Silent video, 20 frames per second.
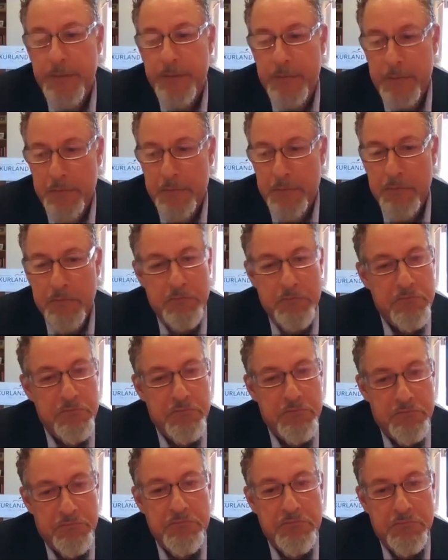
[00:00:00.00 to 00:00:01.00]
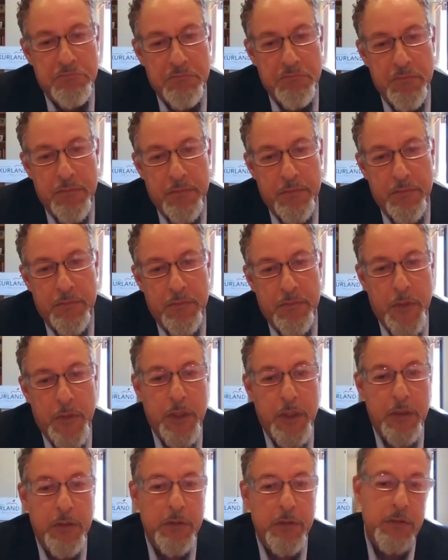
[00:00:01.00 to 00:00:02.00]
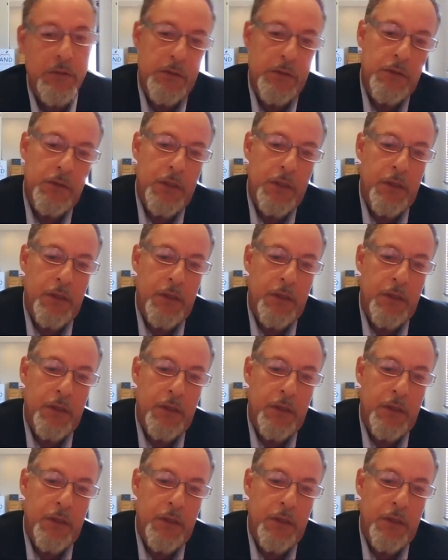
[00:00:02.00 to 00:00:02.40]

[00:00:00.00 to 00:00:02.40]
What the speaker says: needed to be said. So no, I'm